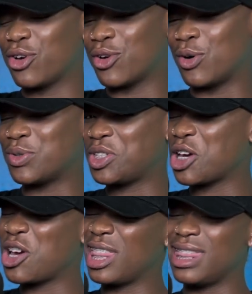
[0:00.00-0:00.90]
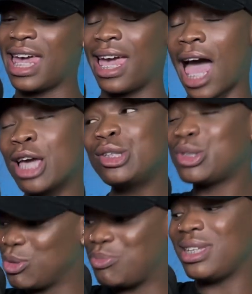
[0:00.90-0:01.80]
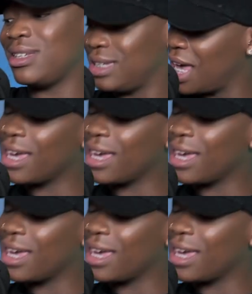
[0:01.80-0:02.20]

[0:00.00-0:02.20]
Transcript: girls here and there. I used to be,